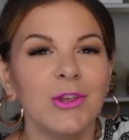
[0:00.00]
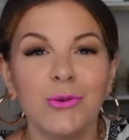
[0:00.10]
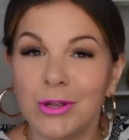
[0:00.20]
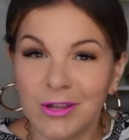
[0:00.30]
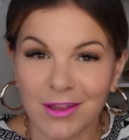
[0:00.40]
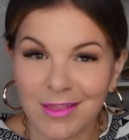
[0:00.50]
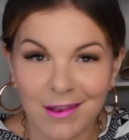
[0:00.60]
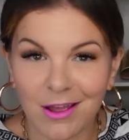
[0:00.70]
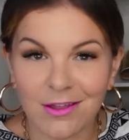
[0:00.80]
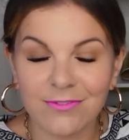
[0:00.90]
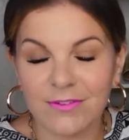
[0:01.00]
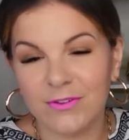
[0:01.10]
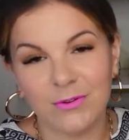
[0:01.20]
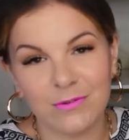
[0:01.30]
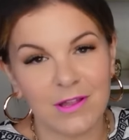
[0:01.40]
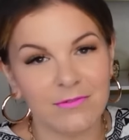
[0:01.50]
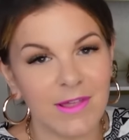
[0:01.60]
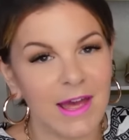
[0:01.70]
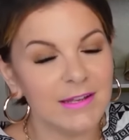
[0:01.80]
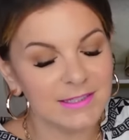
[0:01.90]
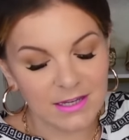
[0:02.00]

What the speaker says: You could cut that off if you don't love that.